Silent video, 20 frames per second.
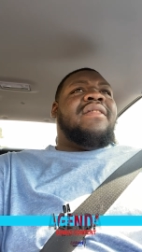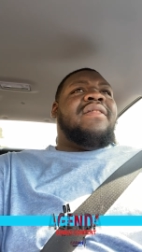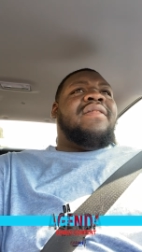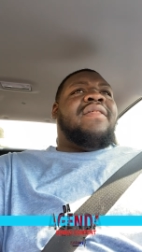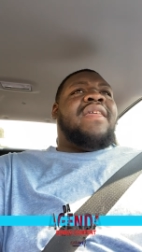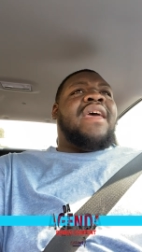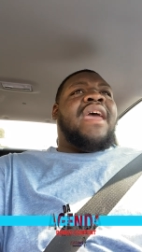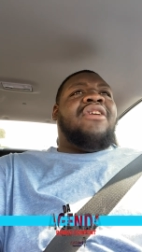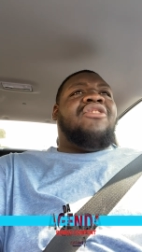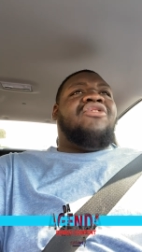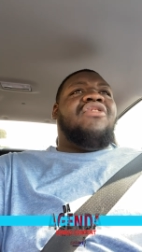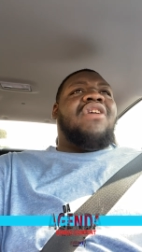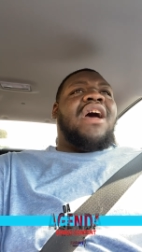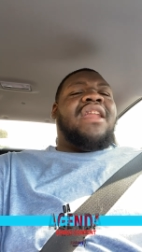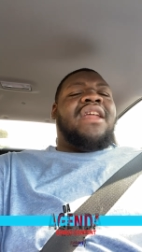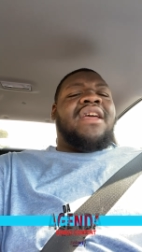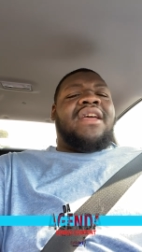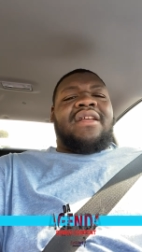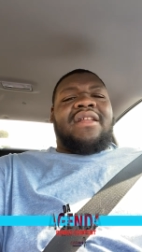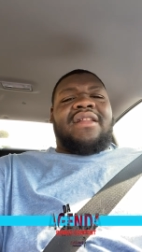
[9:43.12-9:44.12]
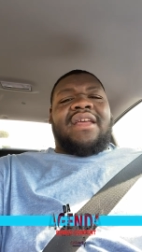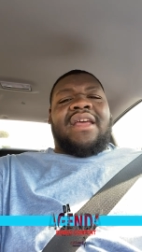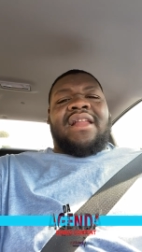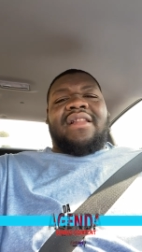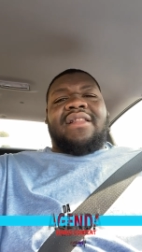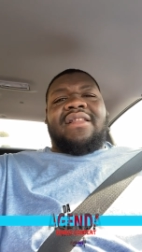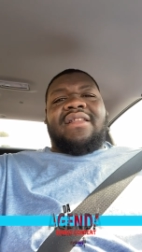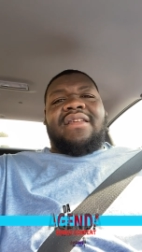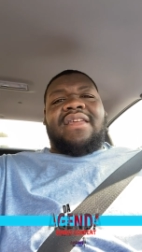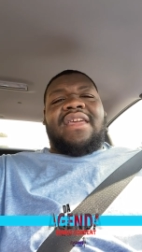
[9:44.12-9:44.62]
they trying to
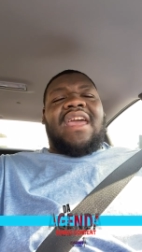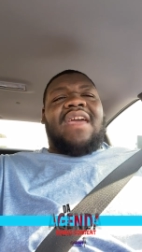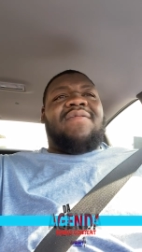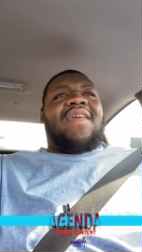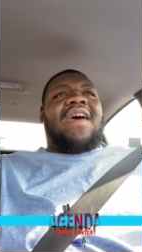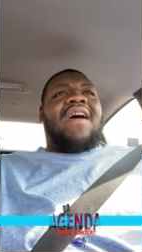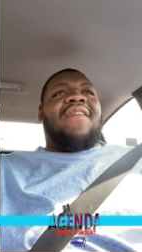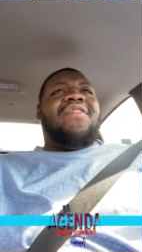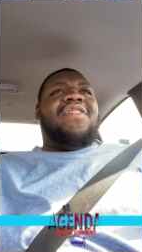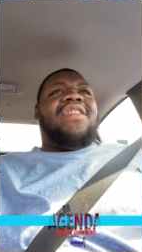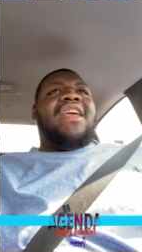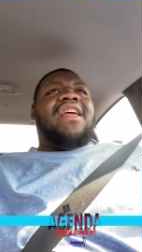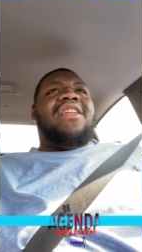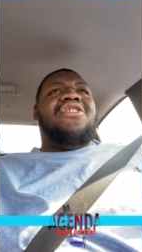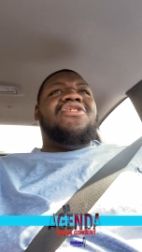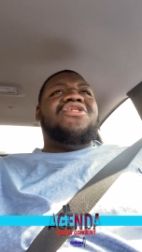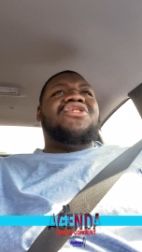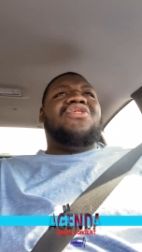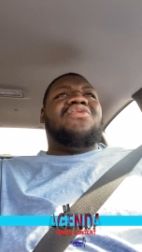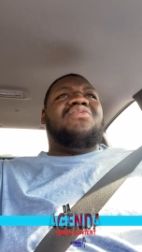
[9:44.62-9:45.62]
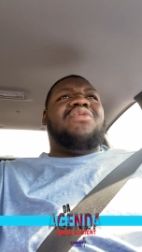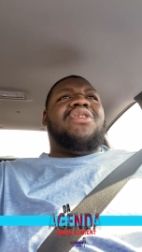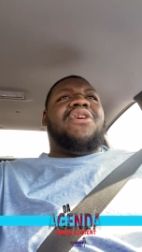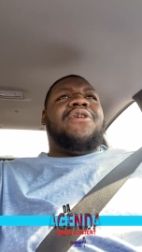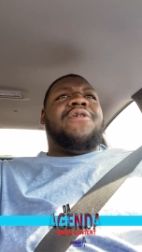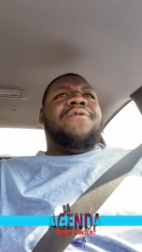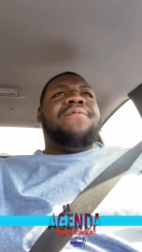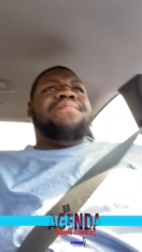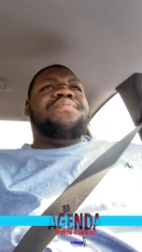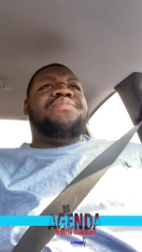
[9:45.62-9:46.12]
give that for the illusion.
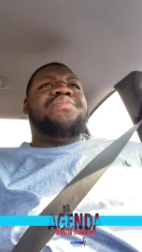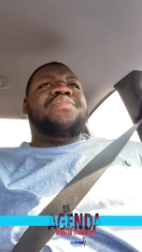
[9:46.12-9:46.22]
Well,